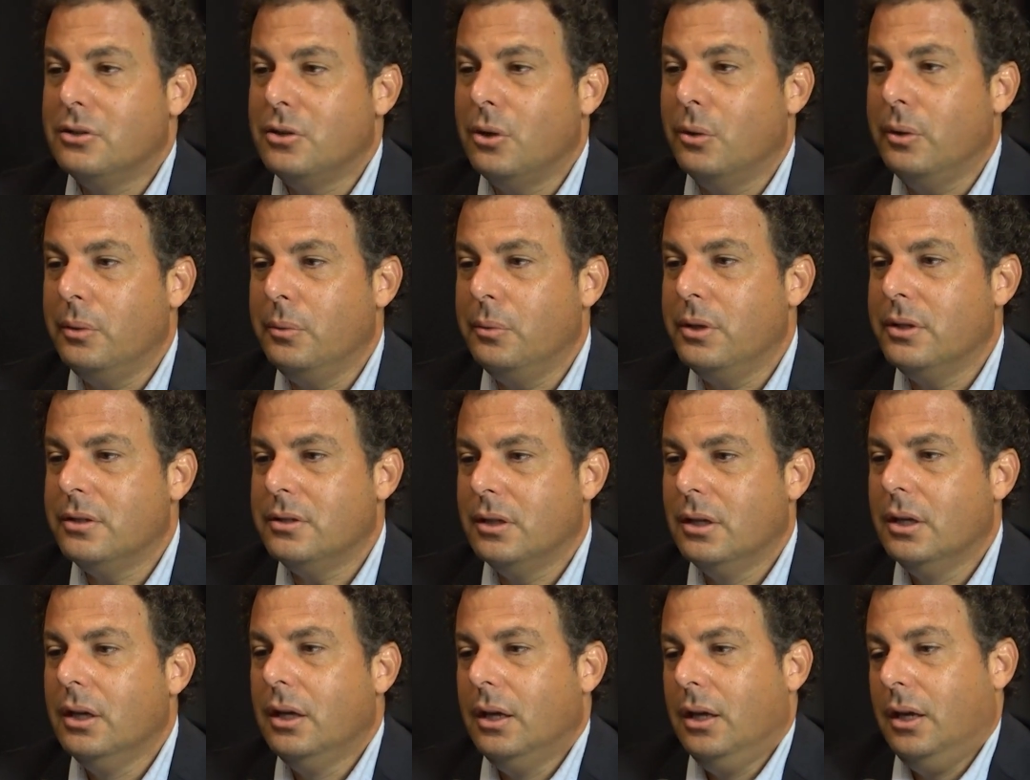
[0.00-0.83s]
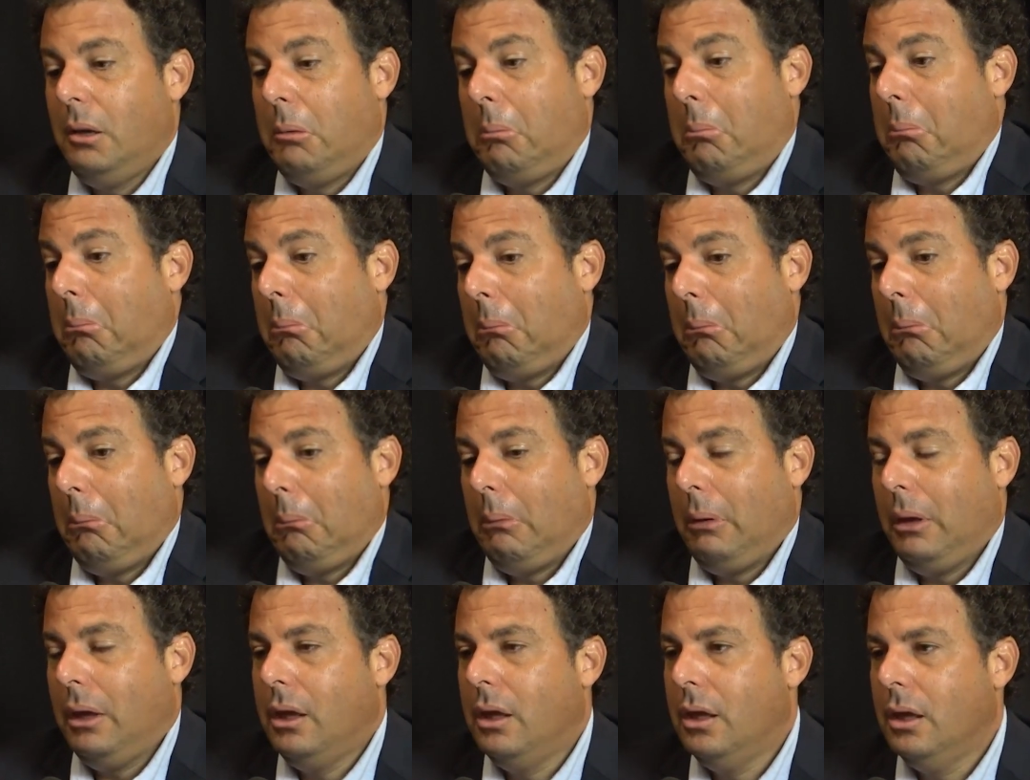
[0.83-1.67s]
So wow, the
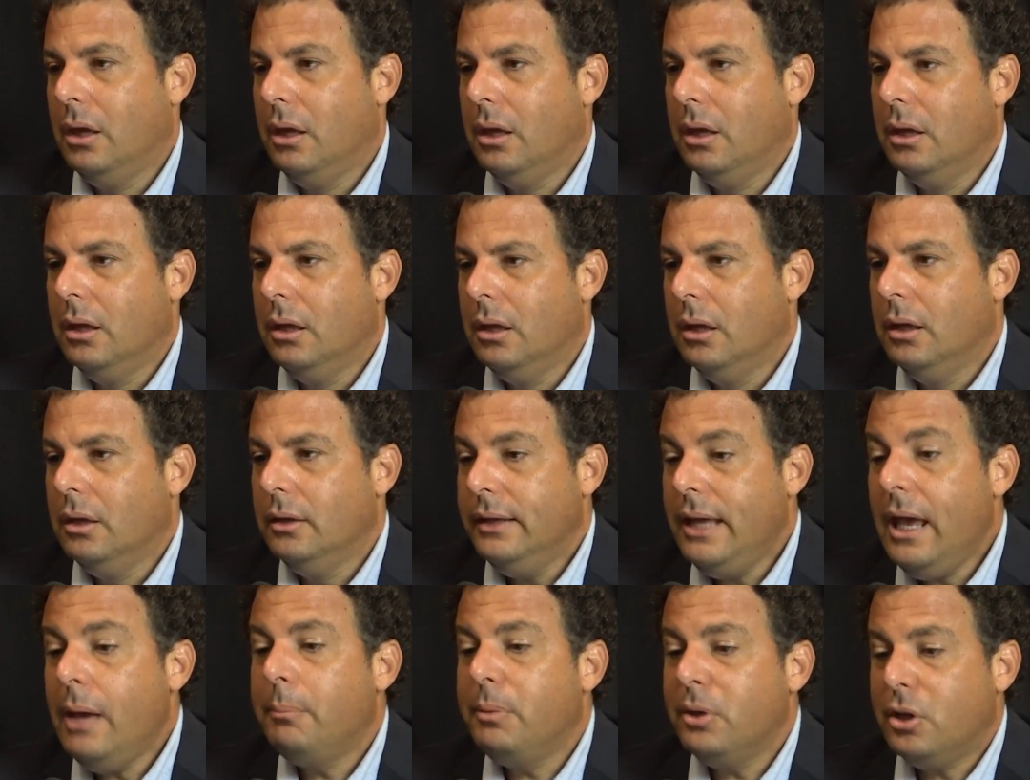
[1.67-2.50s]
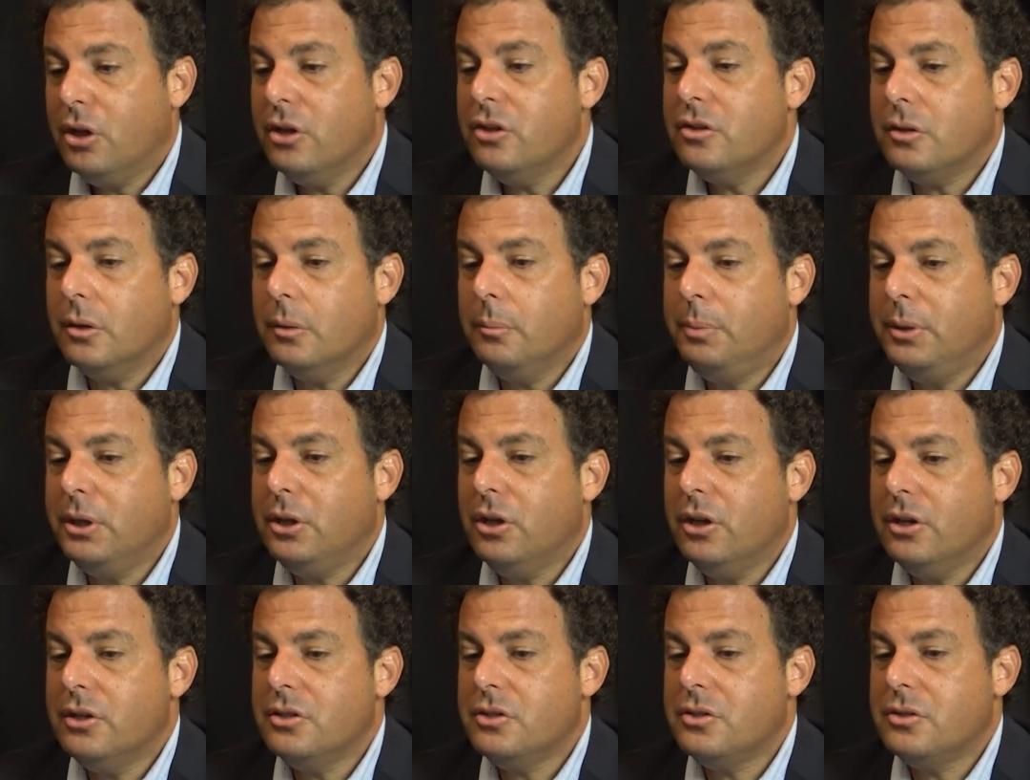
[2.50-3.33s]
actual terms of because
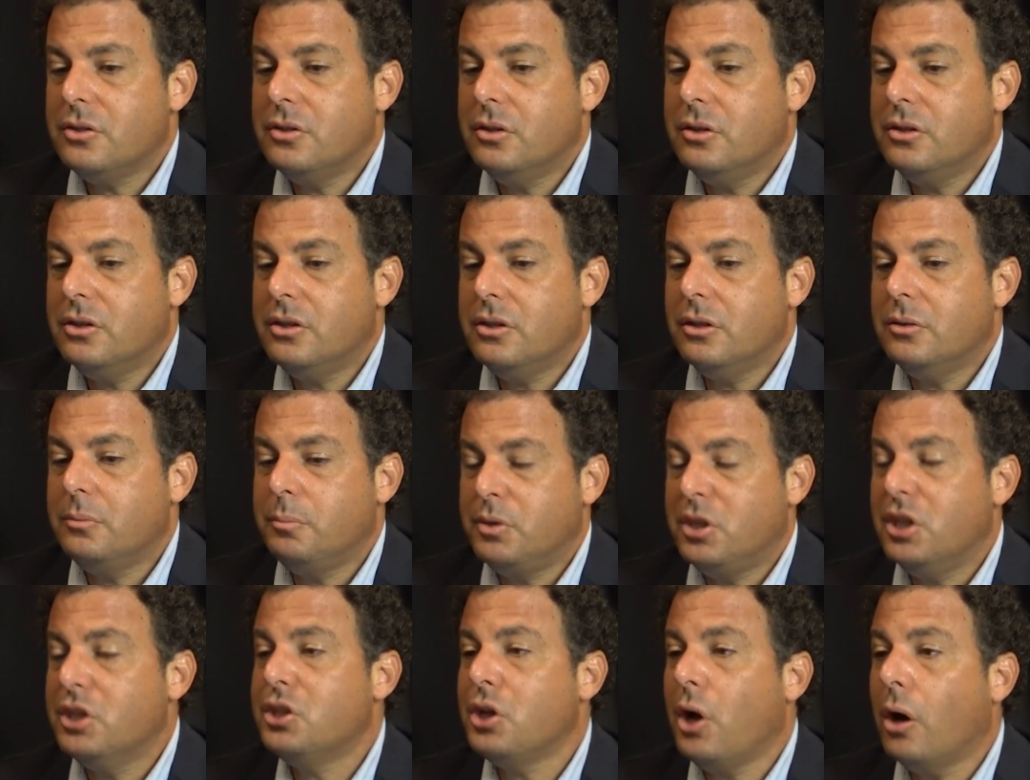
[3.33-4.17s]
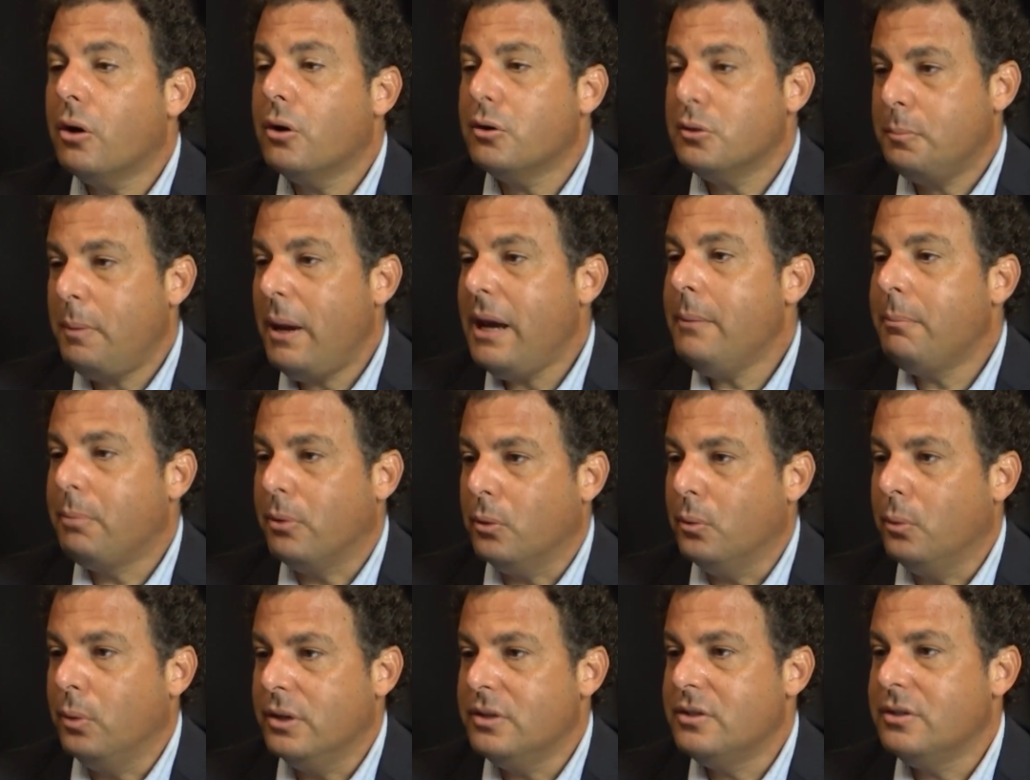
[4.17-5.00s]
Tesauro's
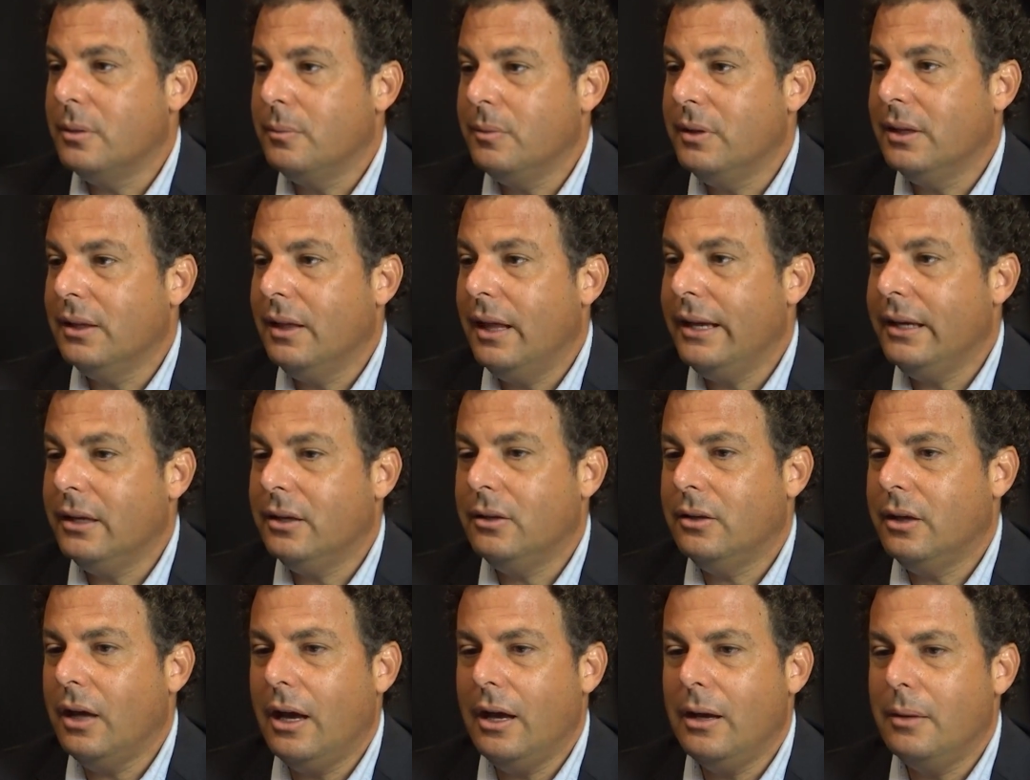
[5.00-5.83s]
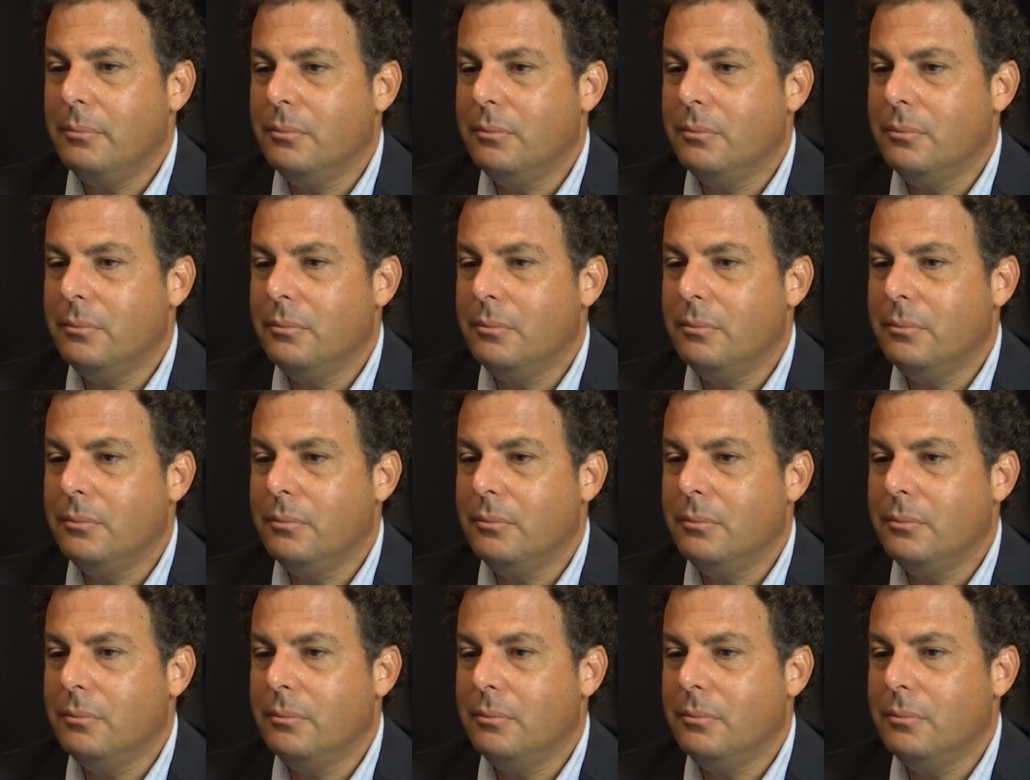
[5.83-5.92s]
paper was something like